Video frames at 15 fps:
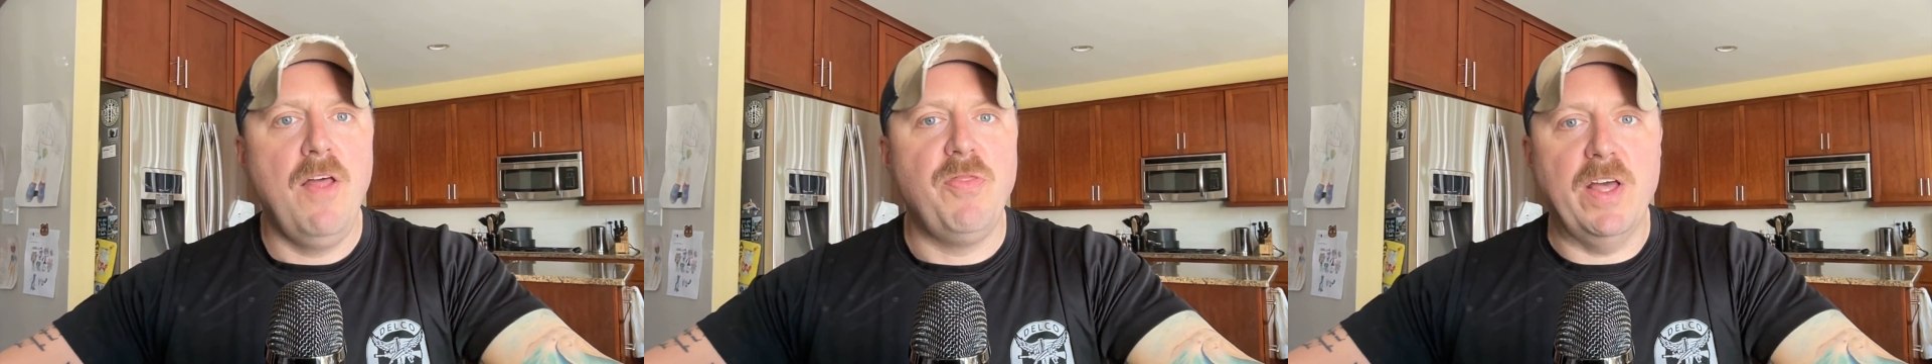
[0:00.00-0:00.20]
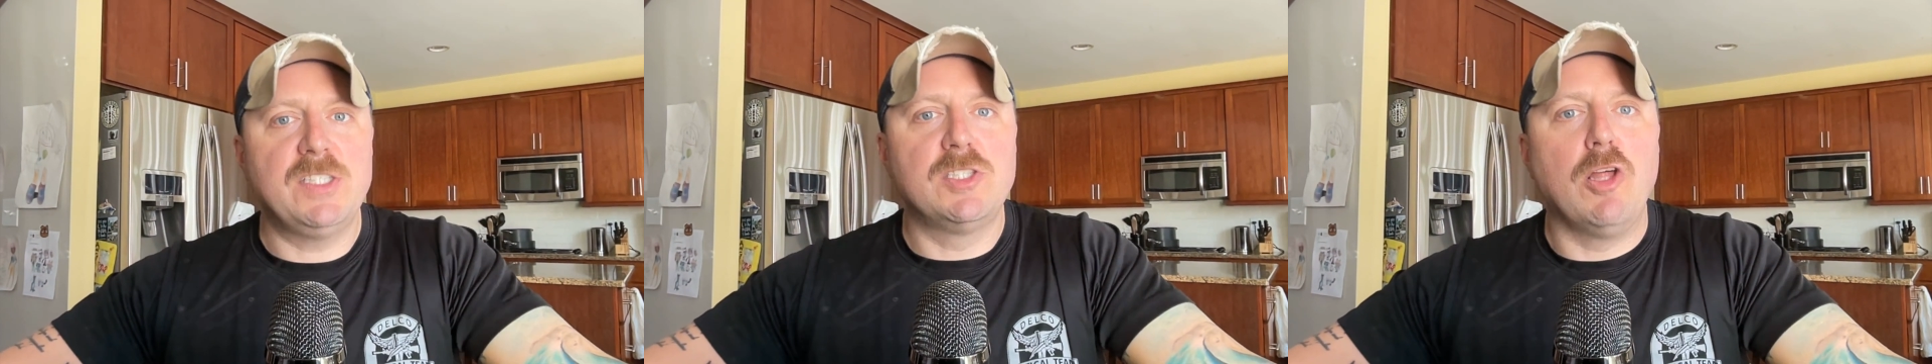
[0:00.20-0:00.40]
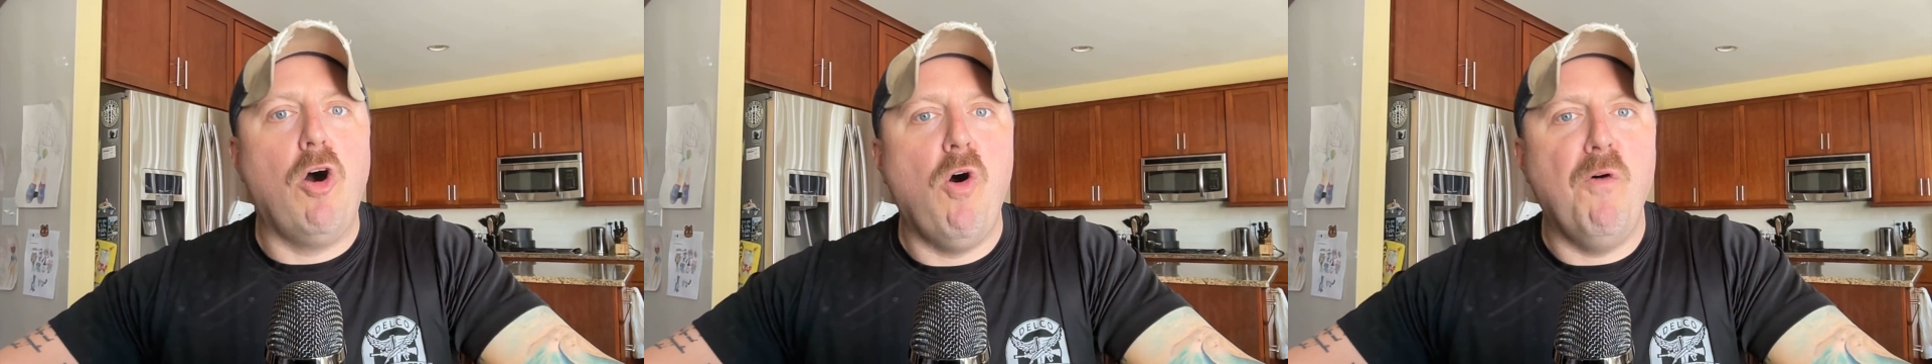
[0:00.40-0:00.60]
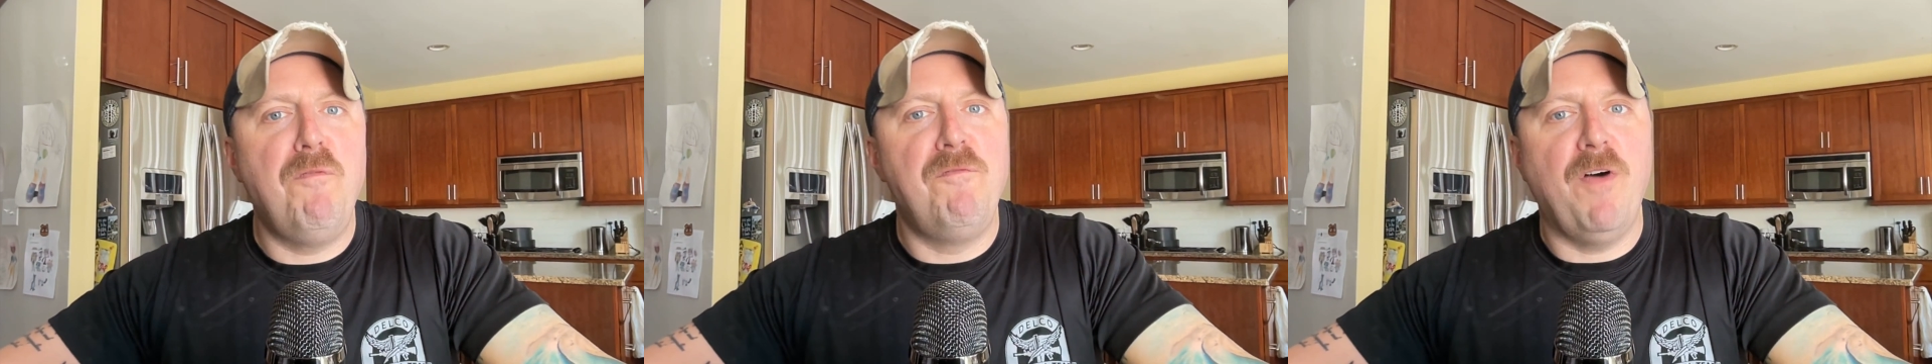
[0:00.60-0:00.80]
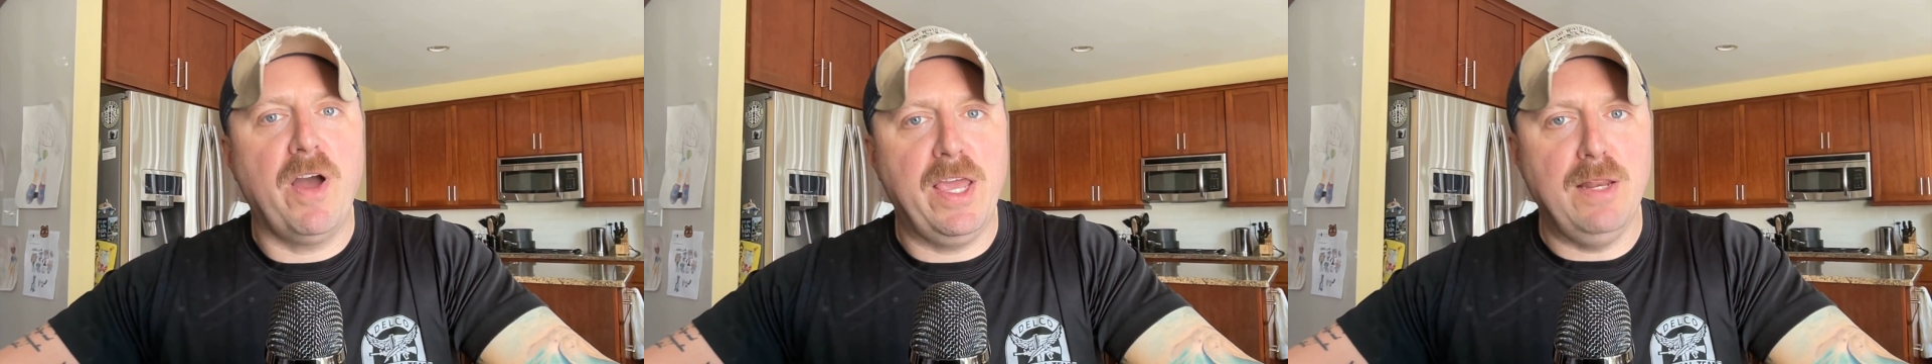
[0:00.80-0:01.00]
That's the whole
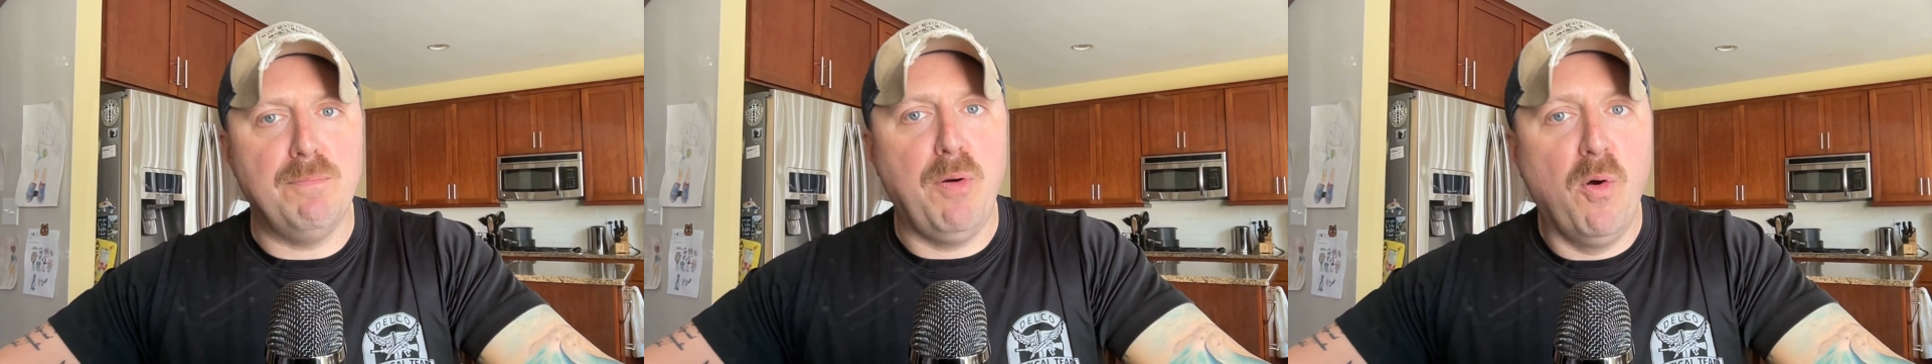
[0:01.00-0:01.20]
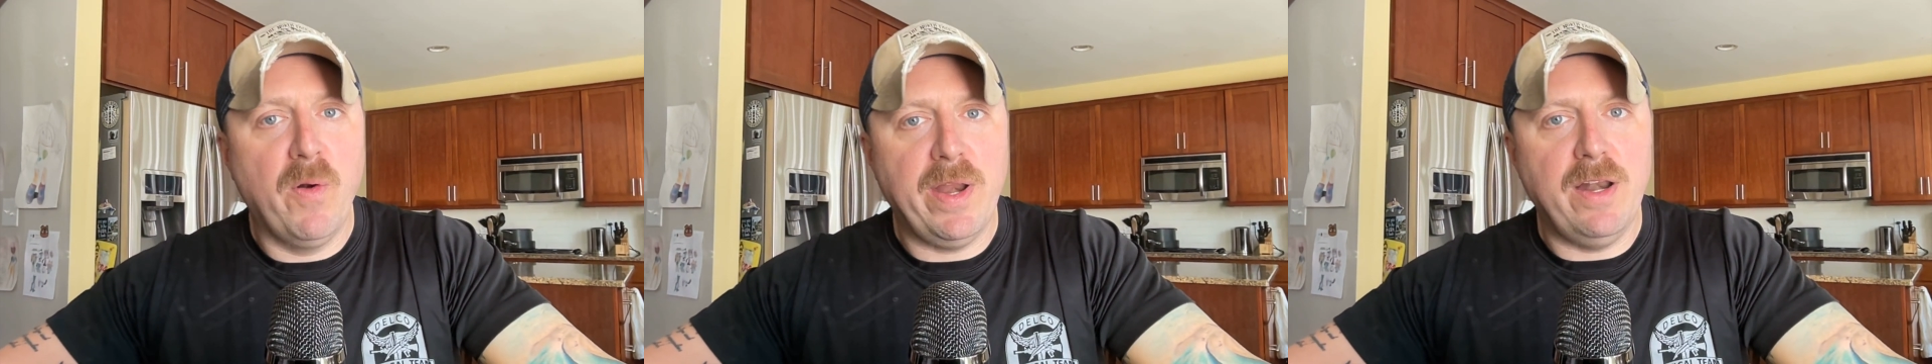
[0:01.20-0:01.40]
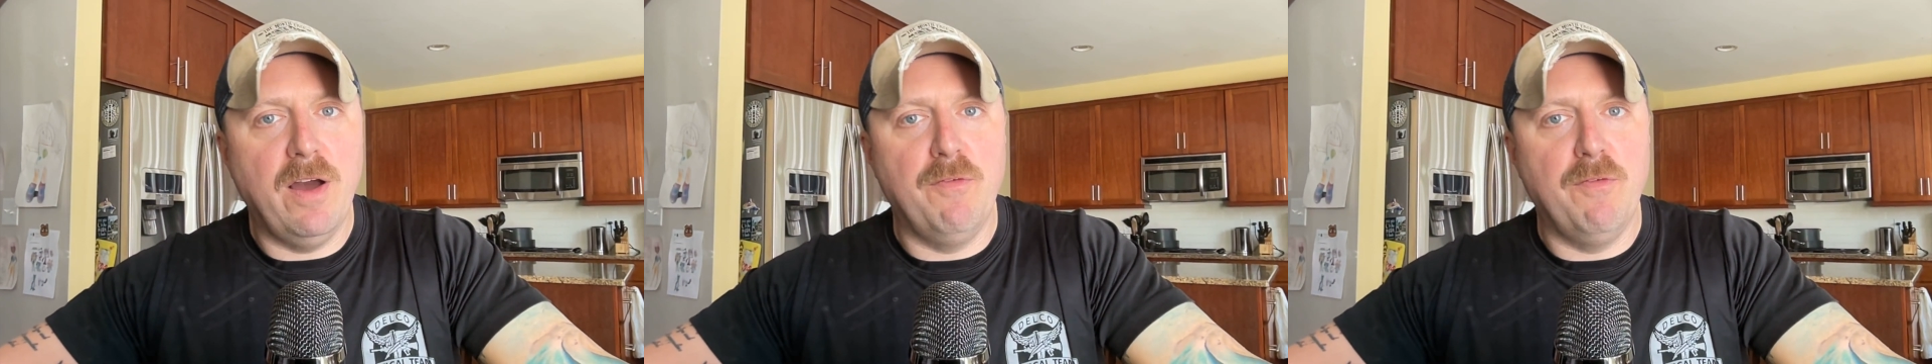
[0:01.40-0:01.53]
fucking point